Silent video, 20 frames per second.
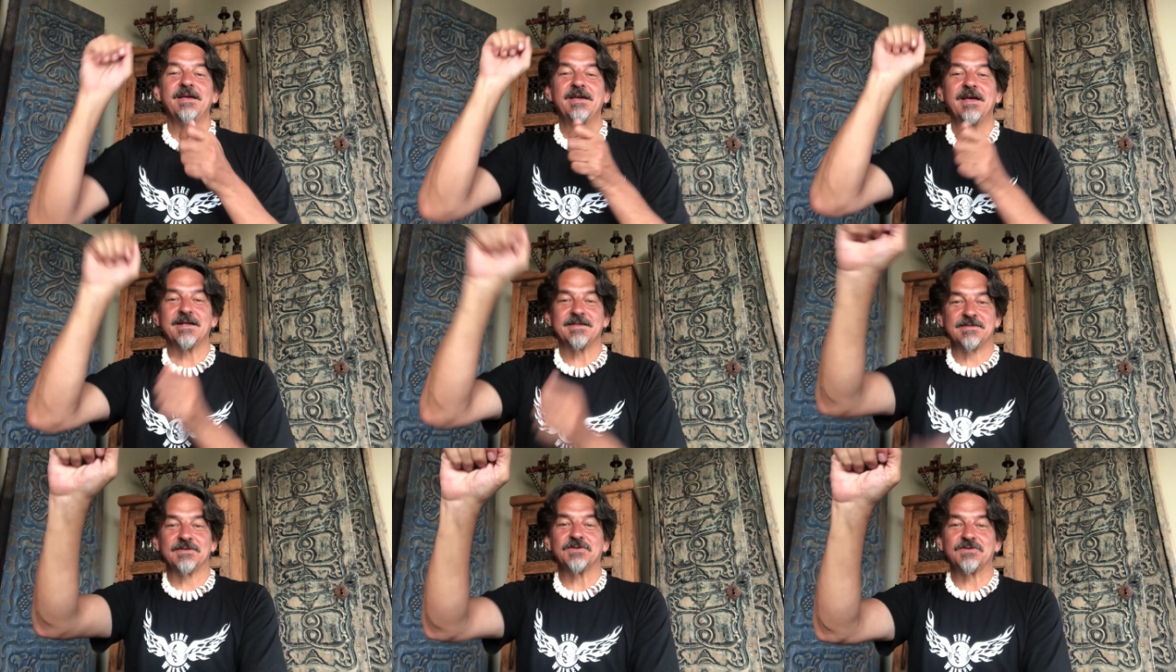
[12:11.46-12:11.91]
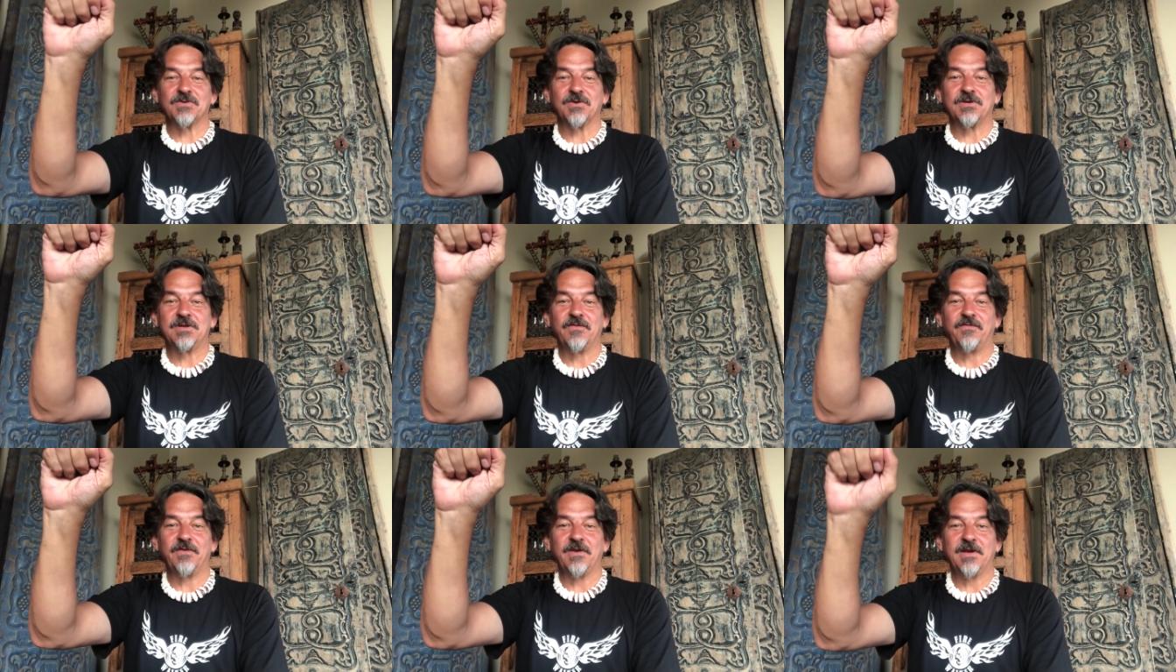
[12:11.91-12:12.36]
gets the
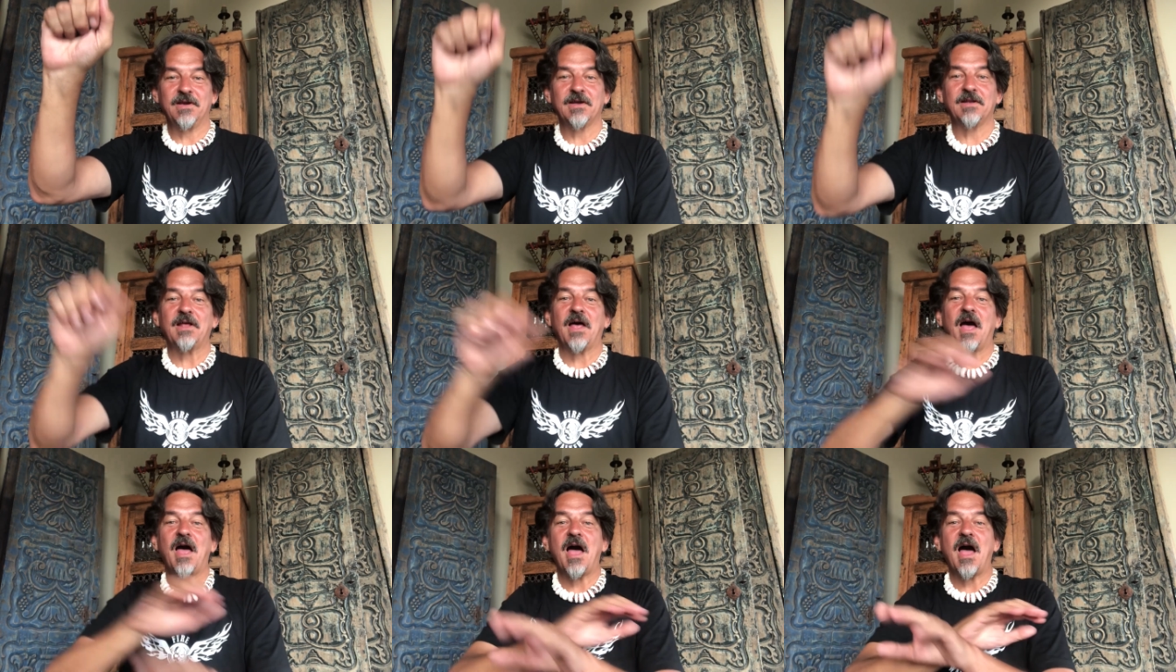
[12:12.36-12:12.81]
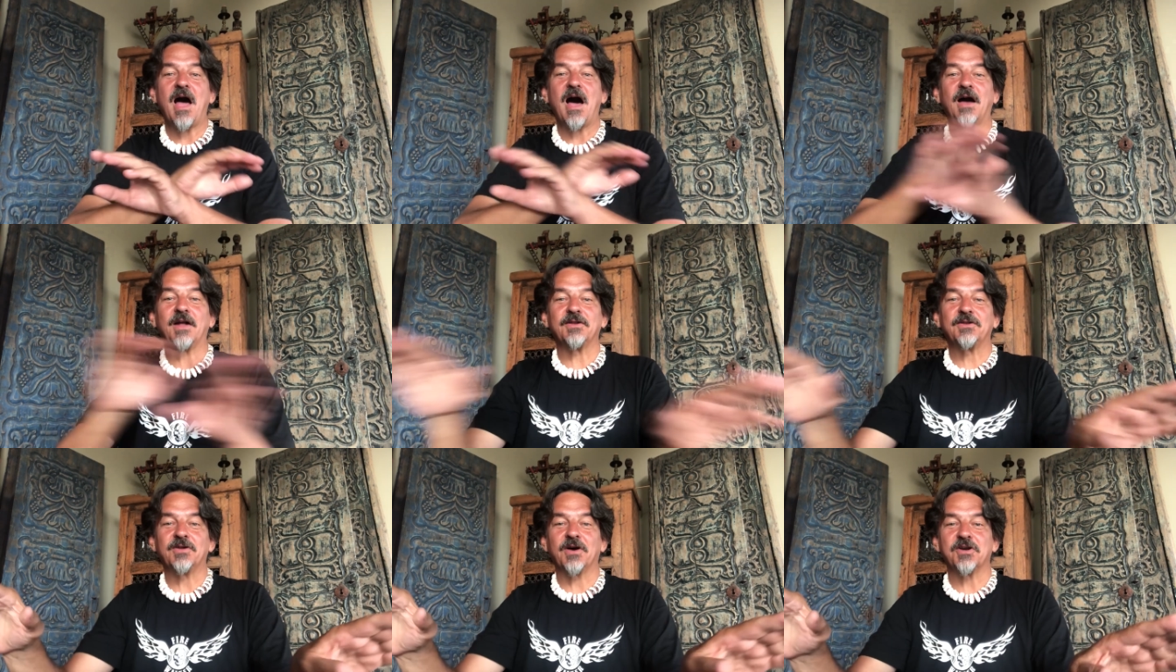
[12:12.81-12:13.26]
certificate,
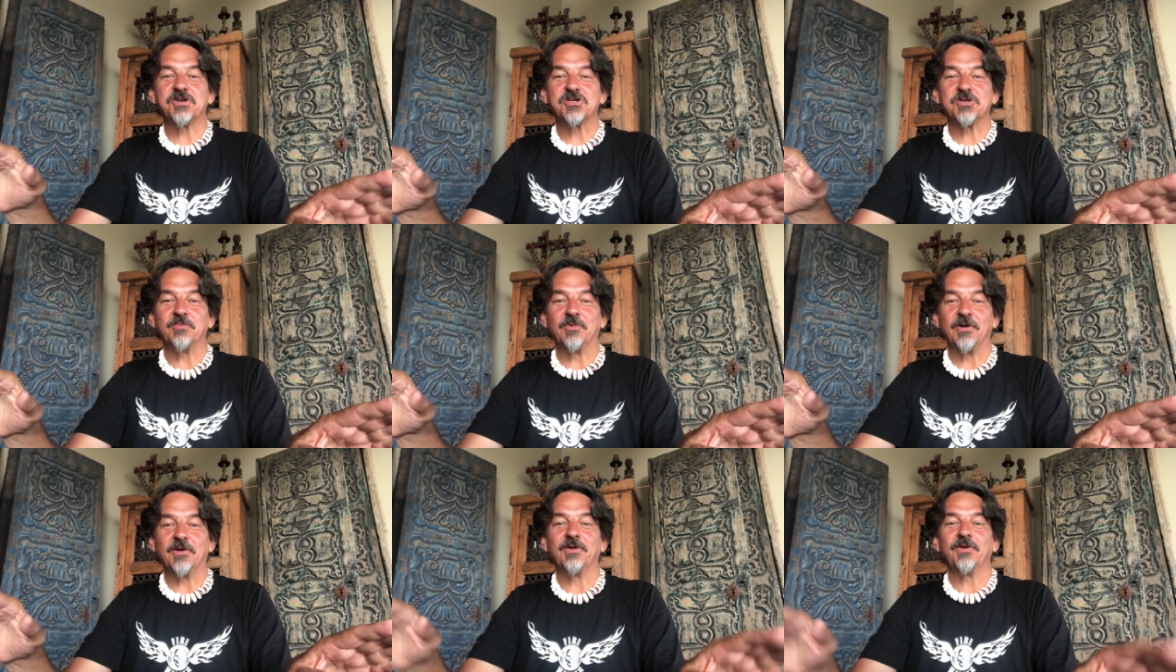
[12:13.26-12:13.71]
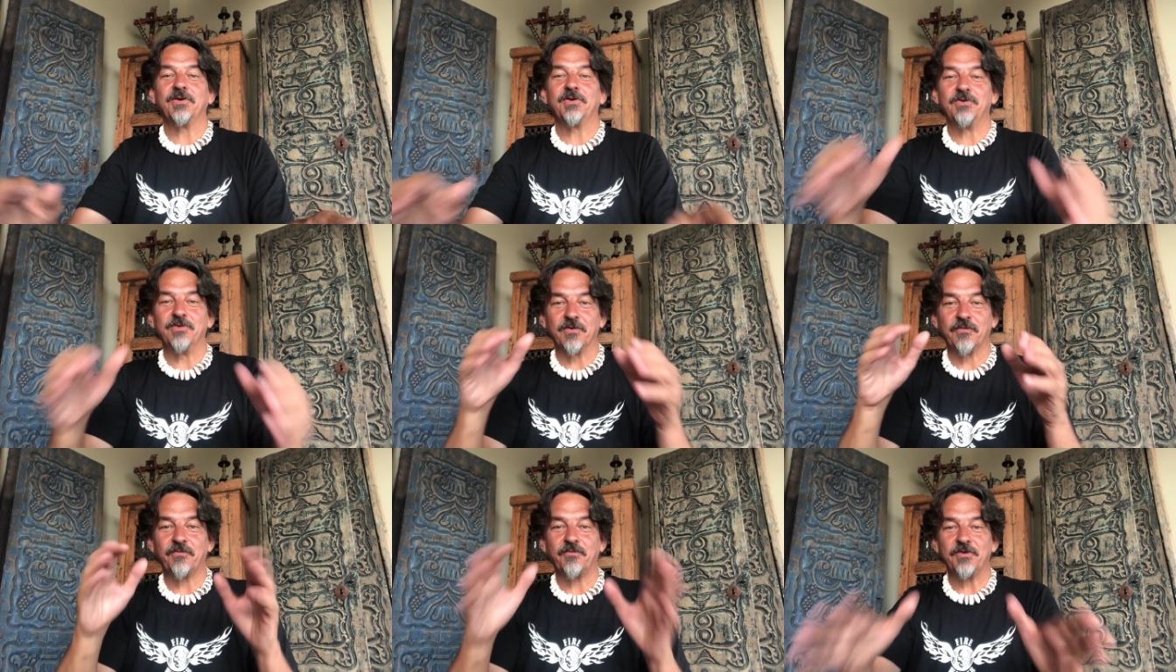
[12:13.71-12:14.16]
untouchable.
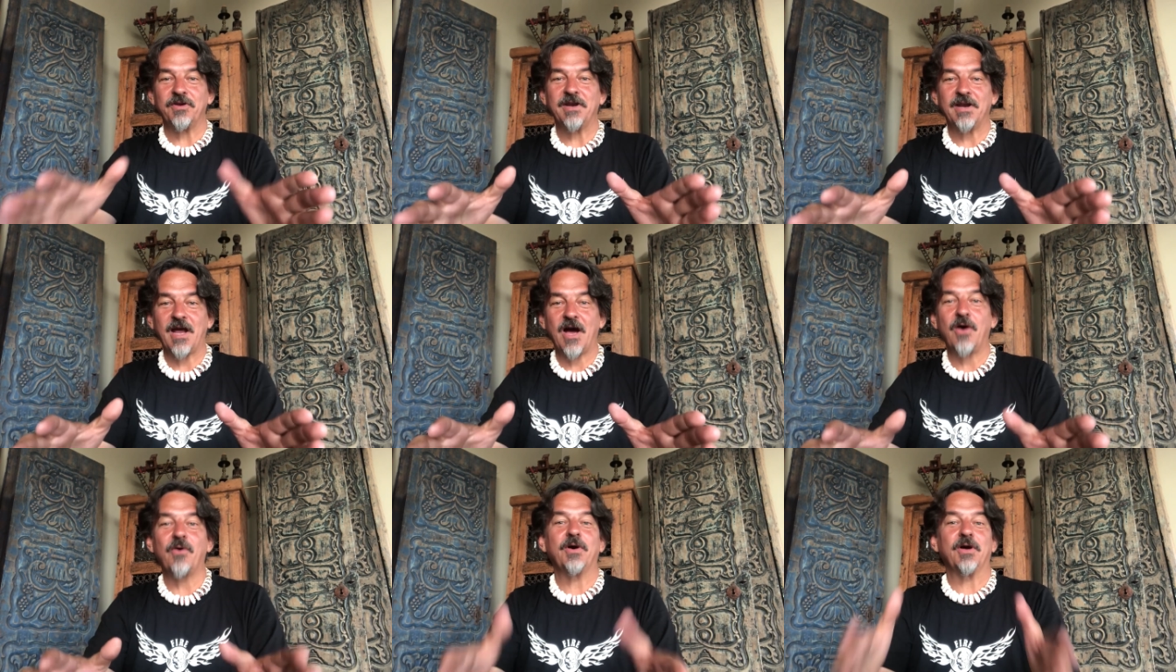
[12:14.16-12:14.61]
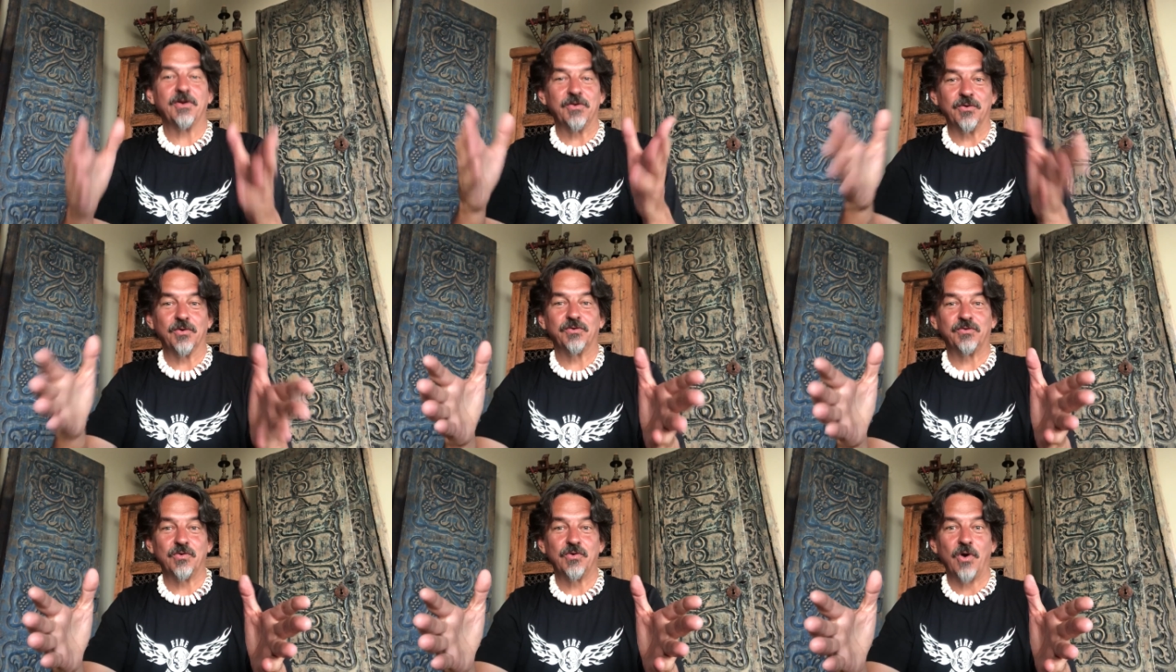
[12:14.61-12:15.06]
You're free now and
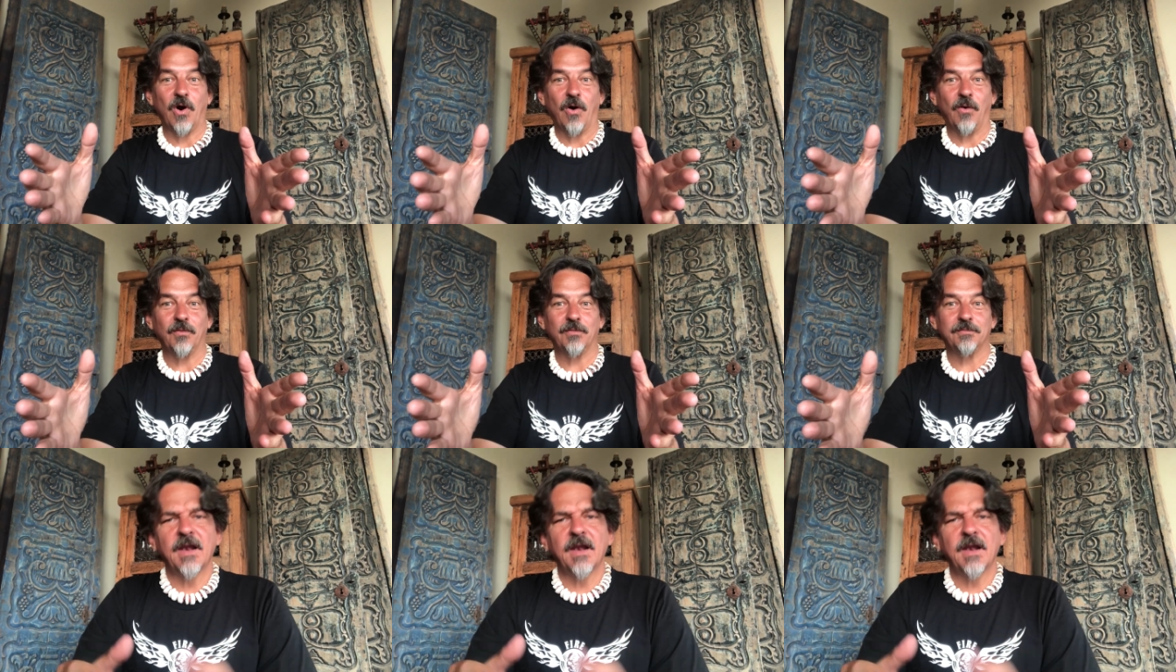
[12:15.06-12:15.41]
good to go.